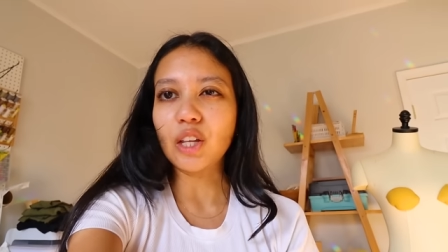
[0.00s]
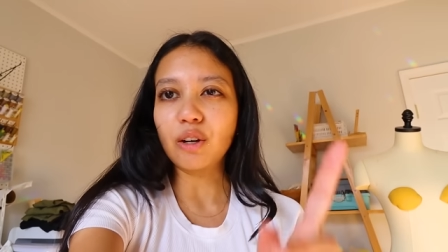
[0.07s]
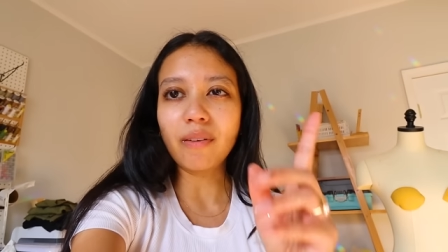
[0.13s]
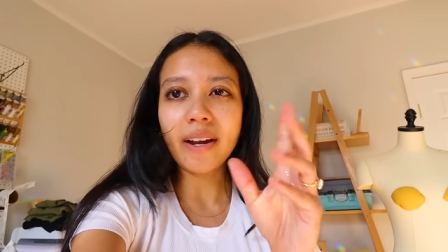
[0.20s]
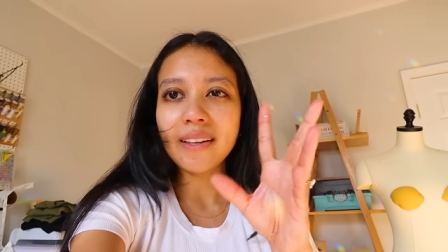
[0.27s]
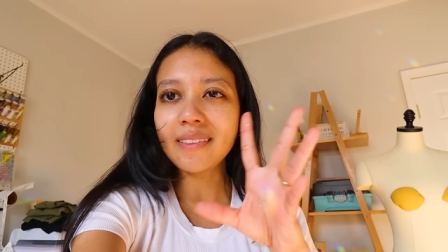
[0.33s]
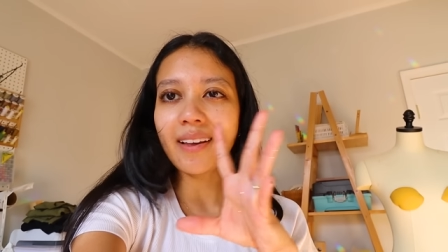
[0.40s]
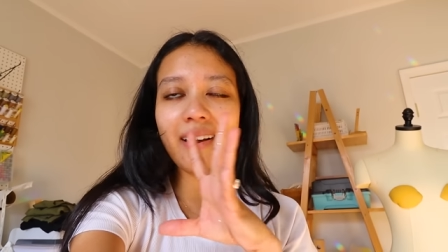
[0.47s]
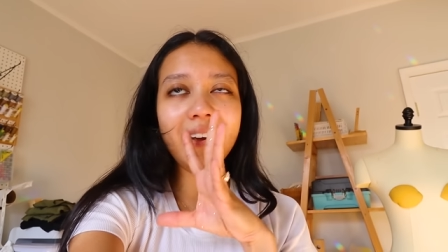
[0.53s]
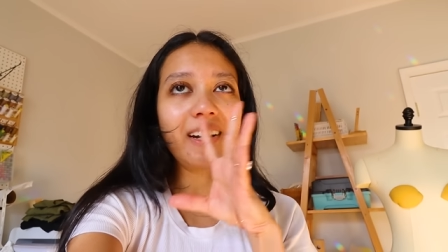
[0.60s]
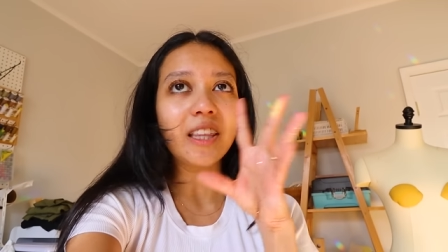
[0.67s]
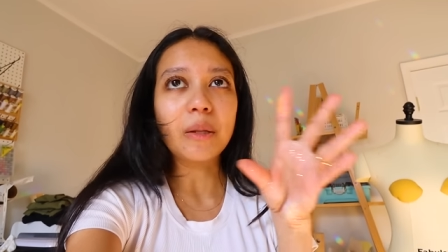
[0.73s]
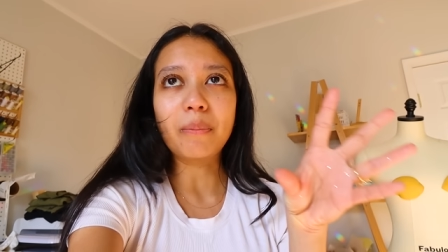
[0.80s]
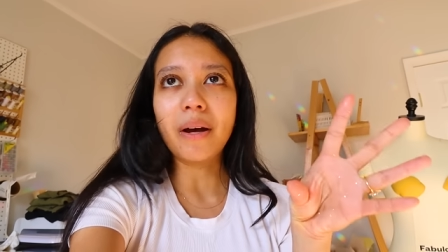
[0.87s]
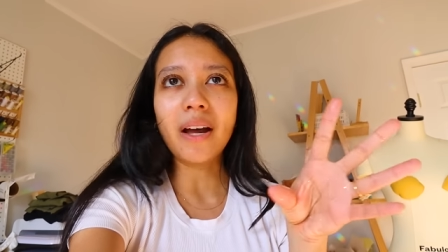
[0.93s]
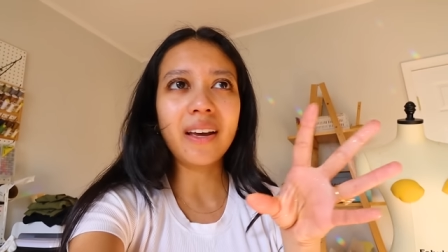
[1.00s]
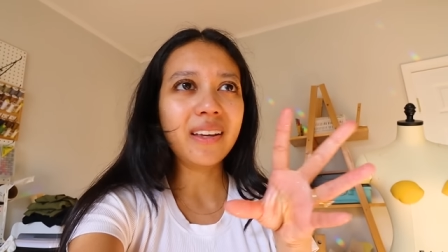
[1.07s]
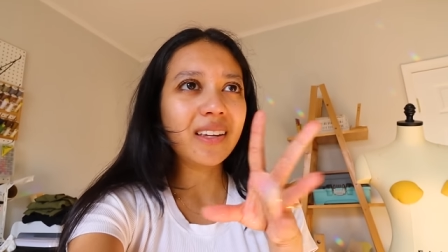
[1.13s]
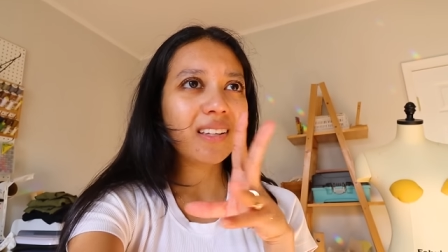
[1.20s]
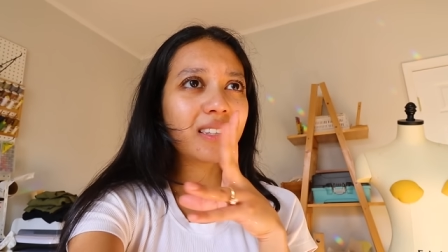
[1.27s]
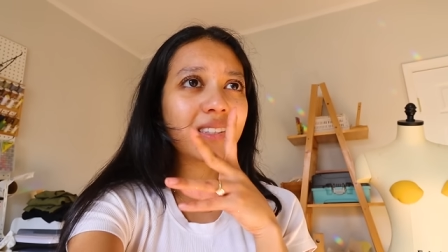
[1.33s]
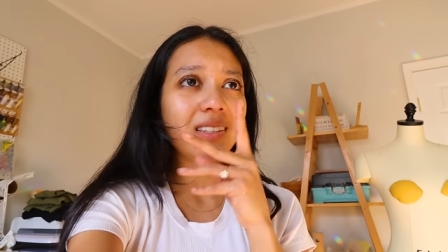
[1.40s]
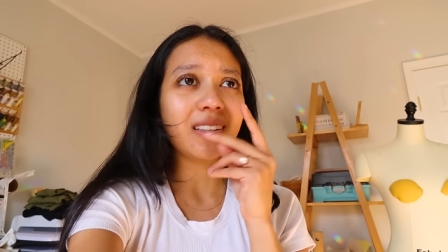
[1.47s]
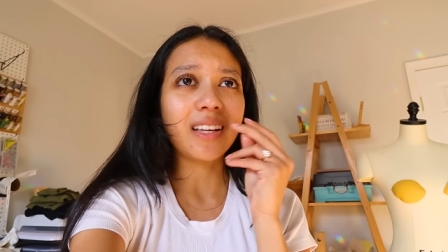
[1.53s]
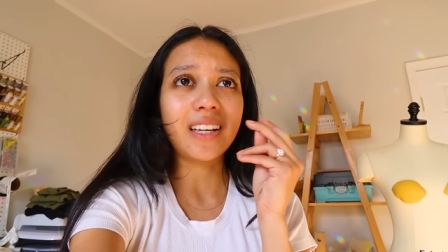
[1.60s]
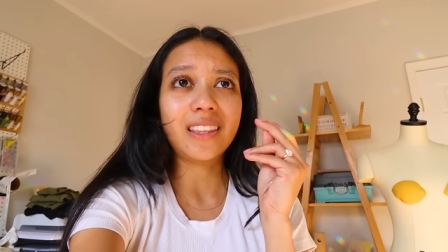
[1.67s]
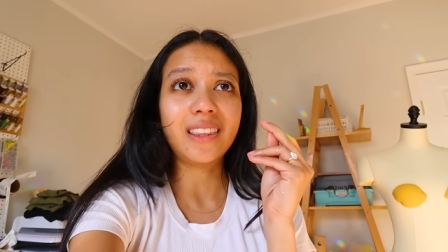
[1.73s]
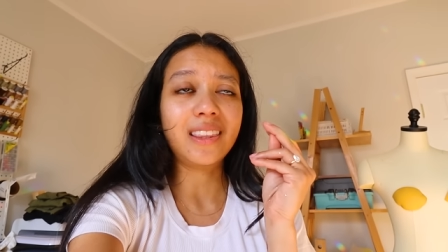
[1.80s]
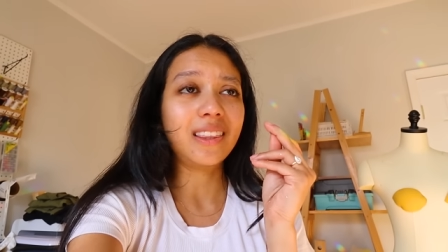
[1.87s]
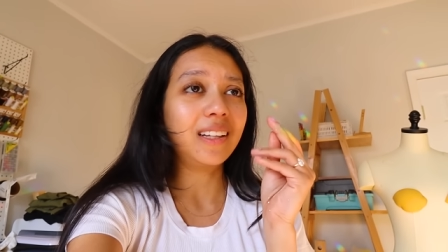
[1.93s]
The grain line and the bias and like